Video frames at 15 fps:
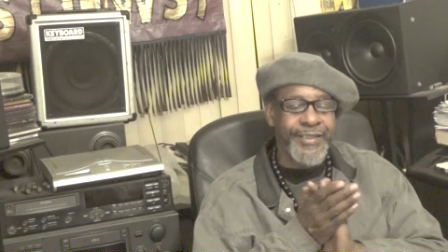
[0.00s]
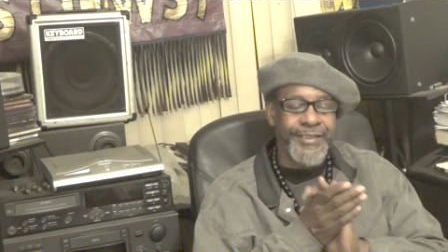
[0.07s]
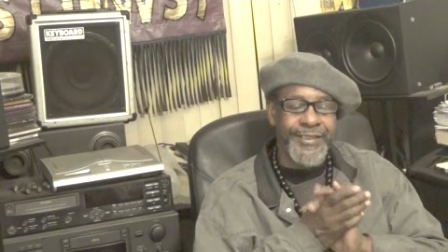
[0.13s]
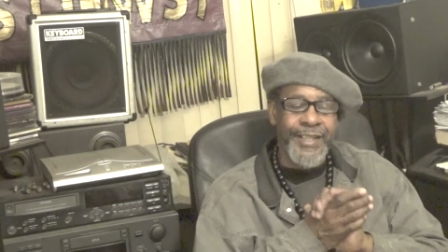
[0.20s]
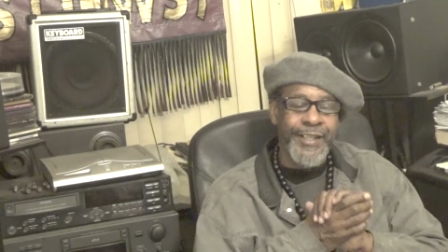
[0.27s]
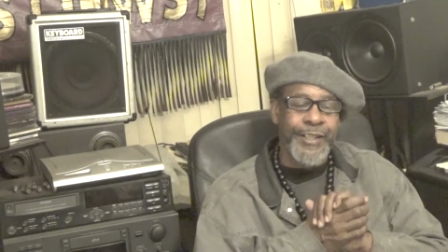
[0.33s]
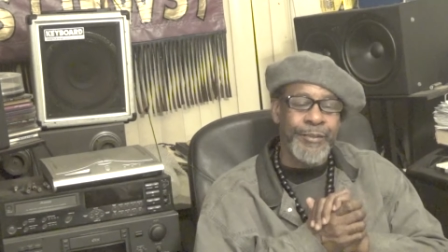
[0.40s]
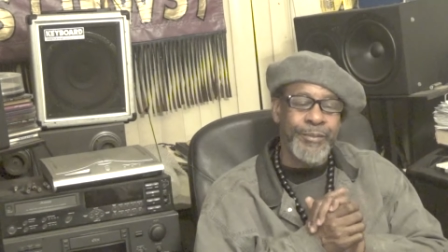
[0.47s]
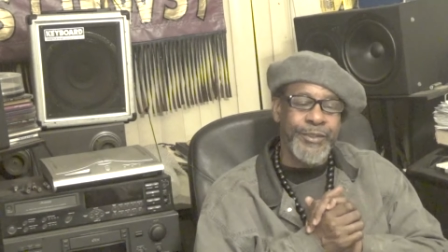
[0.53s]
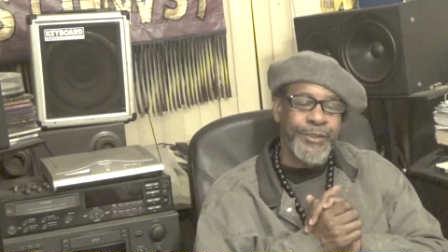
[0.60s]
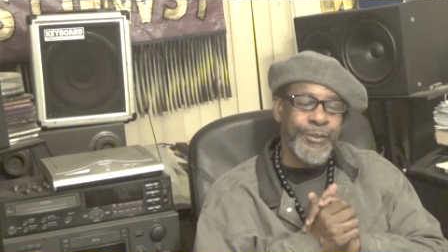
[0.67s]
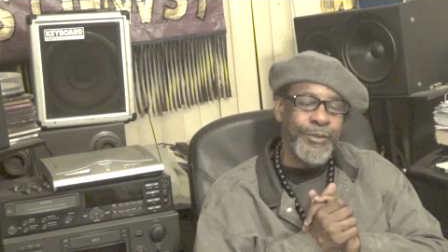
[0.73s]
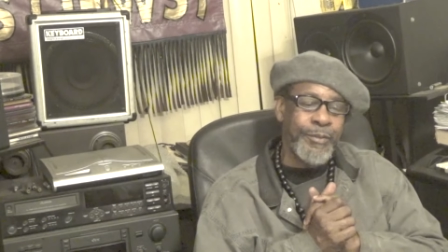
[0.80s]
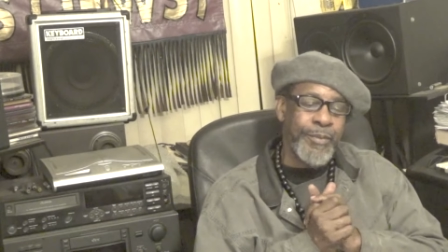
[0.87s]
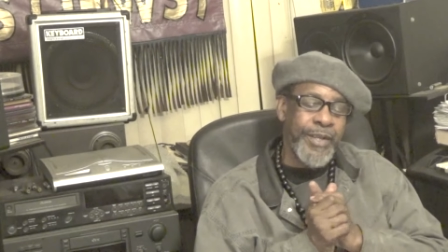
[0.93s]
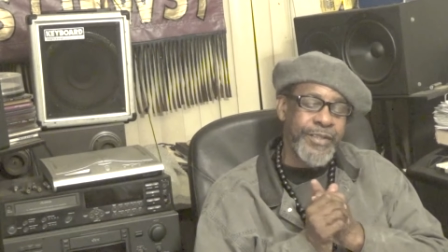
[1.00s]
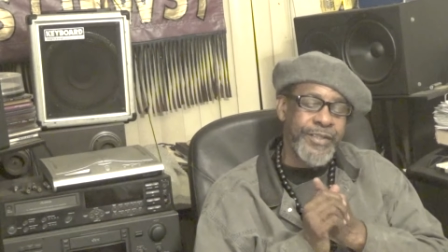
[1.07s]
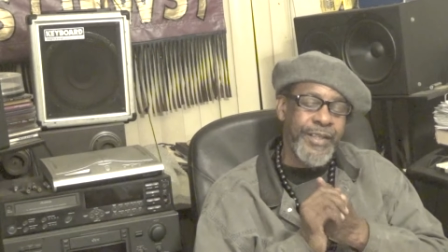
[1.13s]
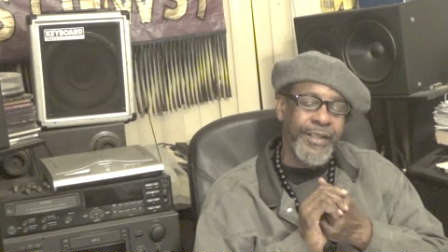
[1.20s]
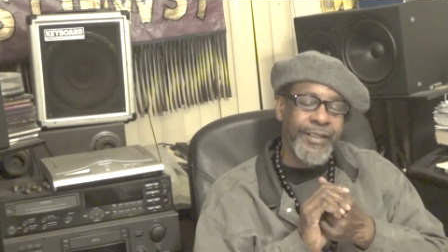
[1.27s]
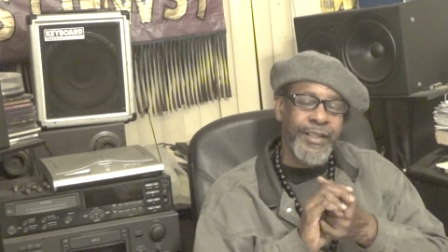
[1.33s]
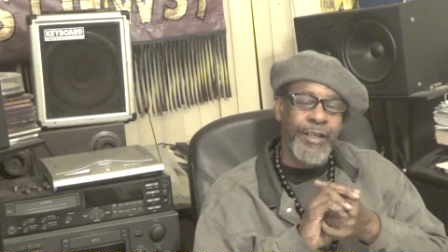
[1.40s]
and Jacob, and to
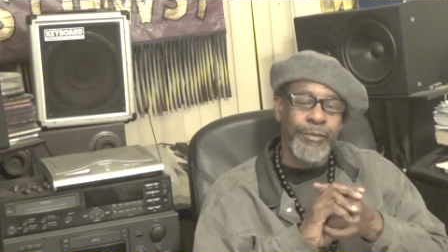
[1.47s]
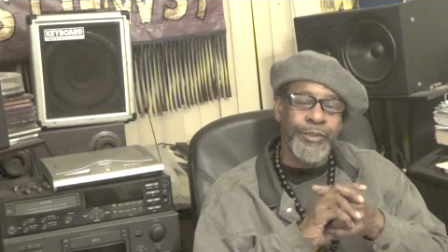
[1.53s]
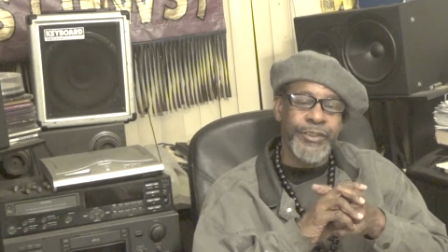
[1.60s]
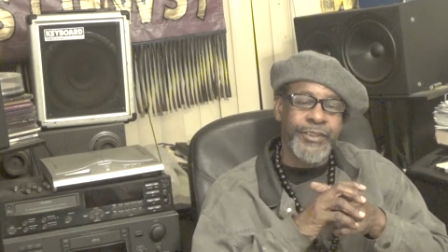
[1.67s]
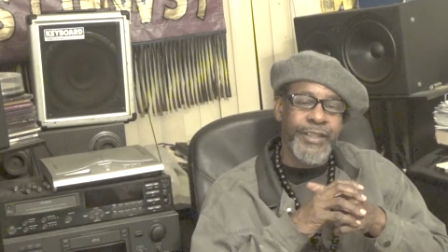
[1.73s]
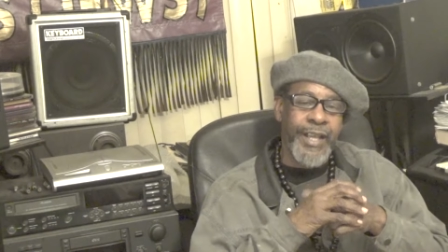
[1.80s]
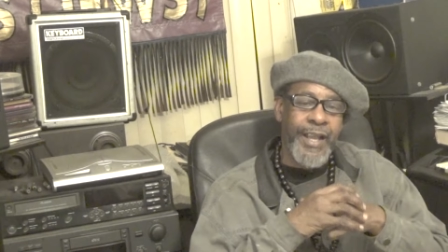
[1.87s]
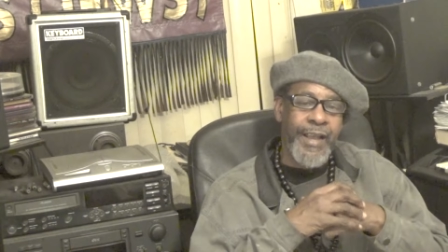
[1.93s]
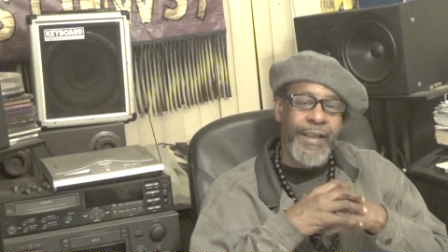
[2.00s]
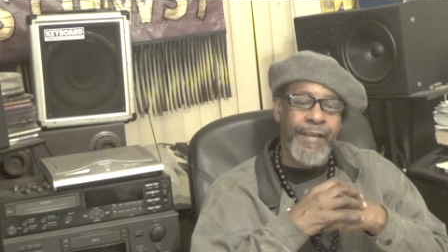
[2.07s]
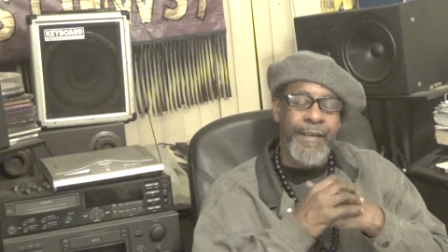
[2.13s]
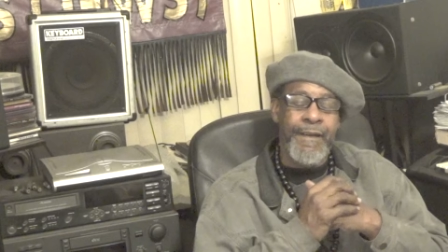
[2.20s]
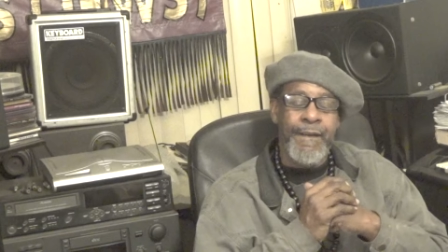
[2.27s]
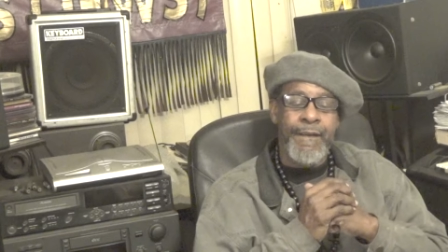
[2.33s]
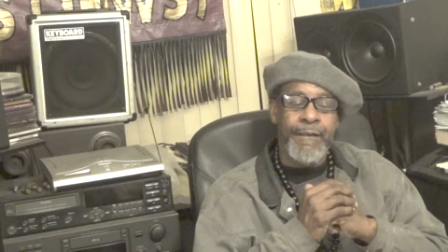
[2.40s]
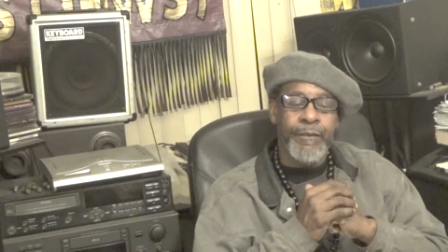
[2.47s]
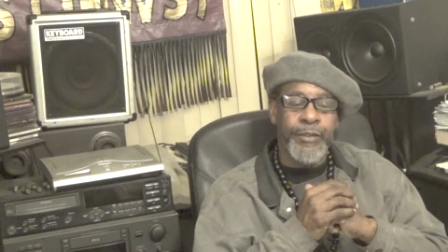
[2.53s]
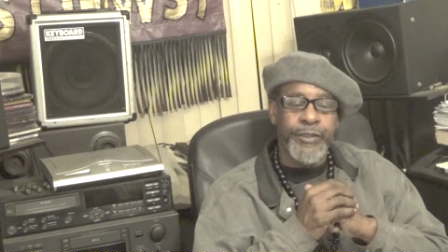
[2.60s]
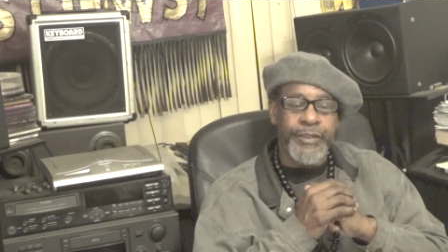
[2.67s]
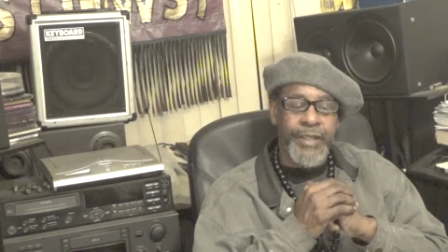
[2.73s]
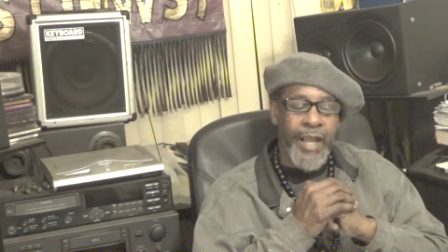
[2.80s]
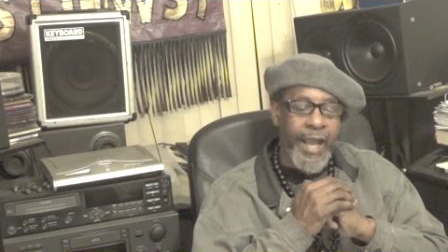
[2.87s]
Mashiach Yahushai
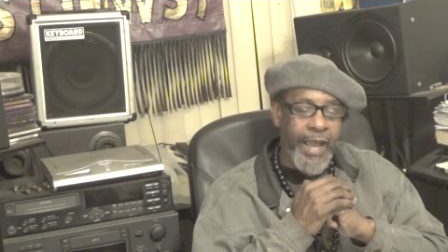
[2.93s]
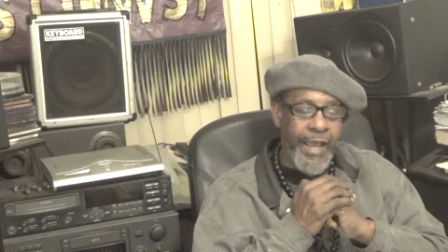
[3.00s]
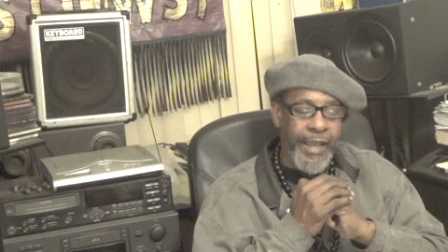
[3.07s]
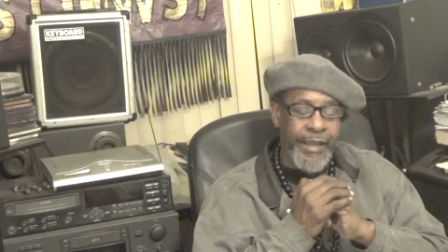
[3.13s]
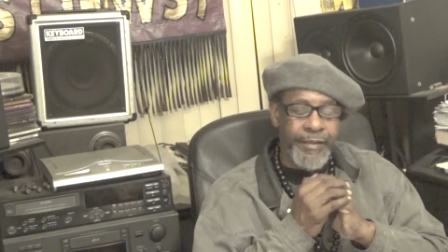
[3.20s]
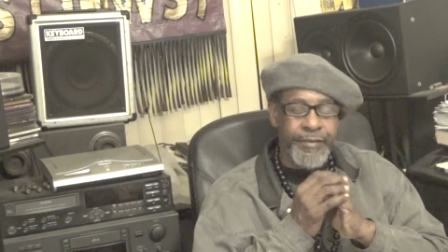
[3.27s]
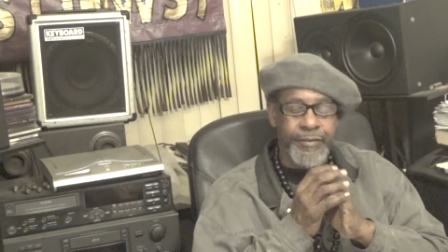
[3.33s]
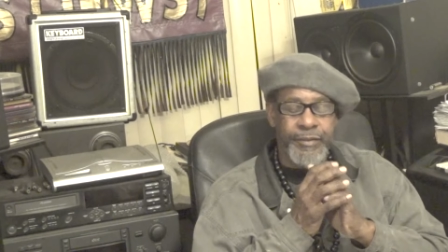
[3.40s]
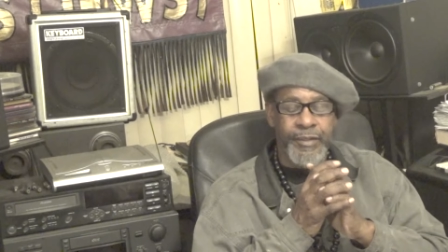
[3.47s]
for dying